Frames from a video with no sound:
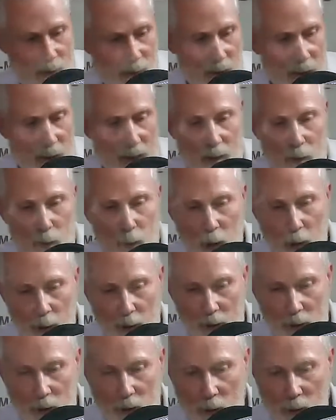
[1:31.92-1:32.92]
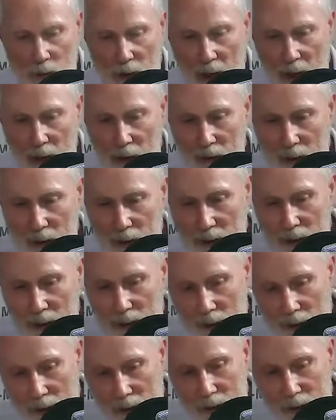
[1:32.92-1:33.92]
It exploded so
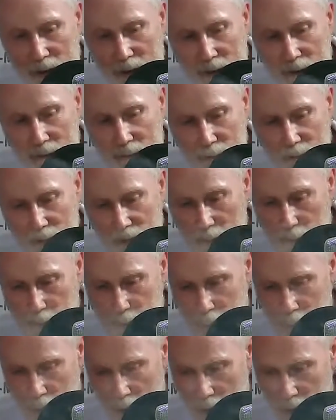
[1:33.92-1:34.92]
violently that it blew